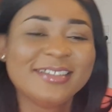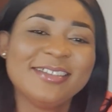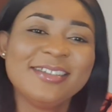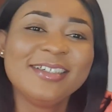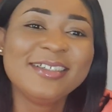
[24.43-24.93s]

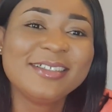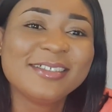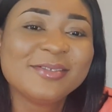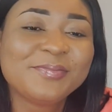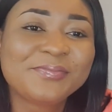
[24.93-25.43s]

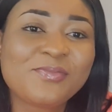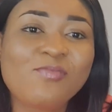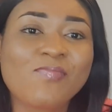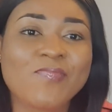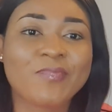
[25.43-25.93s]

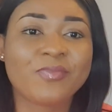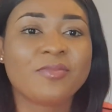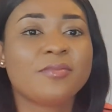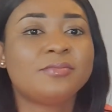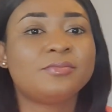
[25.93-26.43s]

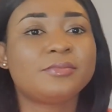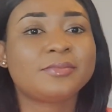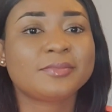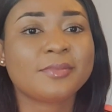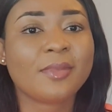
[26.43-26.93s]

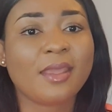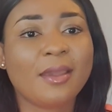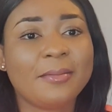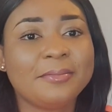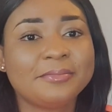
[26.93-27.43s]

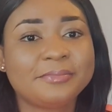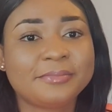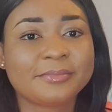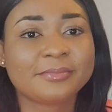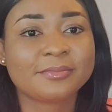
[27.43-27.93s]

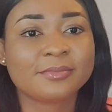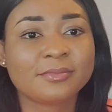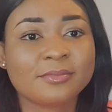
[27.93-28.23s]
No words are spoken by the person on screen.